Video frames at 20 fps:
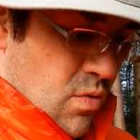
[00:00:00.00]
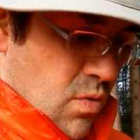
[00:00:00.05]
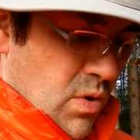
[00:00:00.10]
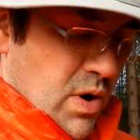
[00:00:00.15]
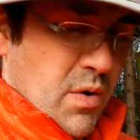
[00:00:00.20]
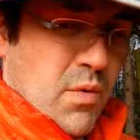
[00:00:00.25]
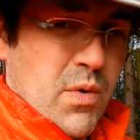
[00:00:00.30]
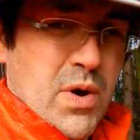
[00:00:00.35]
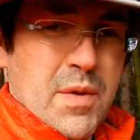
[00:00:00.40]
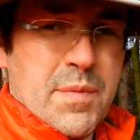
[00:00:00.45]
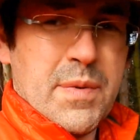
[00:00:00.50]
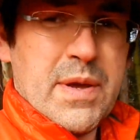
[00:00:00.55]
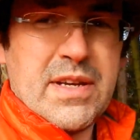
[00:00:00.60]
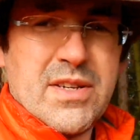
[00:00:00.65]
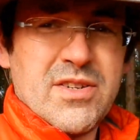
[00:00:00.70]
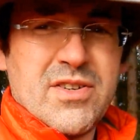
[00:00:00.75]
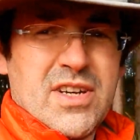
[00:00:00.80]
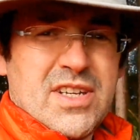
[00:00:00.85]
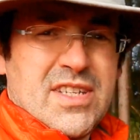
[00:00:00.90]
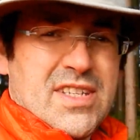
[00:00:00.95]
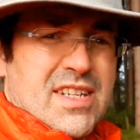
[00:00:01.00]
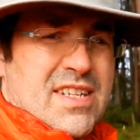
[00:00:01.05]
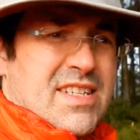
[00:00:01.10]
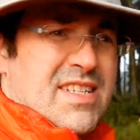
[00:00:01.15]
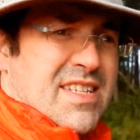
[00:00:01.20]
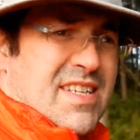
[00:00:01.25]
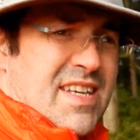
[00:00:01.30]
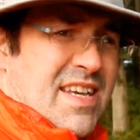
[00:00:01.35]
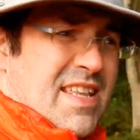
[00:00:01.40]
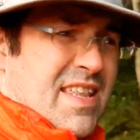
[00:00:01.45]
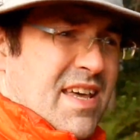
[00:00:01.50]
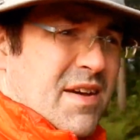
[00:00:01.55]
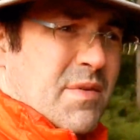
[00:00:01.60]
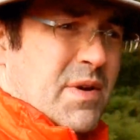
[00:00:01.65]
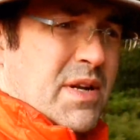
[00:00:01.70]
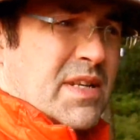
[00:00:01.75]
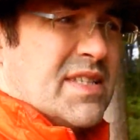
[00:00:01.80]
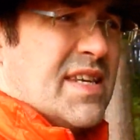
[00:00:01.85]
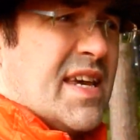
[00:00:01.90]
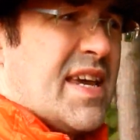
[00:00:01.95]
What I will be interested to see though,
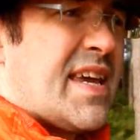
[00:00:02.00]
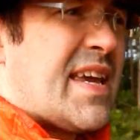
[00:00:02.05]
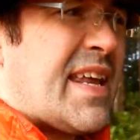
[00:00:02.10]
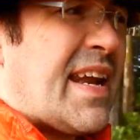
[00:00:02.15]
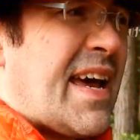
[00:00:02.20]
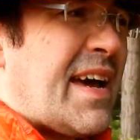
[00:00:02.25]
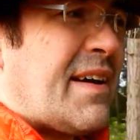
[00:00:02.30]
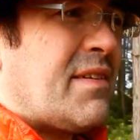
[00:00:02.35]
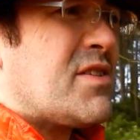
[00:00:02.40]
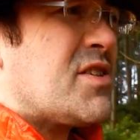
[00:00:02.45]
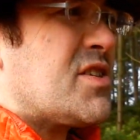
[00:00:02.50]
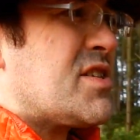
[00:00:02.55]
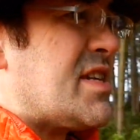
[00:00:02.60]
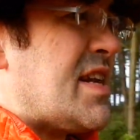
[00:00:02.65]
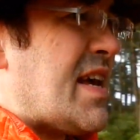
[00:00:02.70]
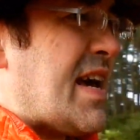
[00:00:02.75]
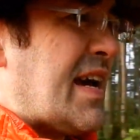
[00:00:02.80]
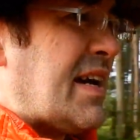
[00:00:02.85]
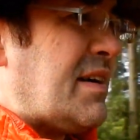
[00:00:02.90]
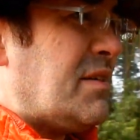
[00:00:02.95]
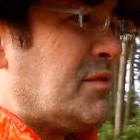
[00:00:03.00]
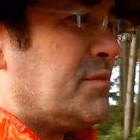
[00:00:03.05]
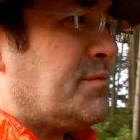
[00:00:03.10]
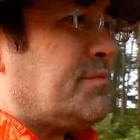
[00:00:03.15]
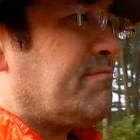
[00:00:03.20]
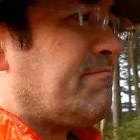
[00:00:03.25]
when I take it out just now,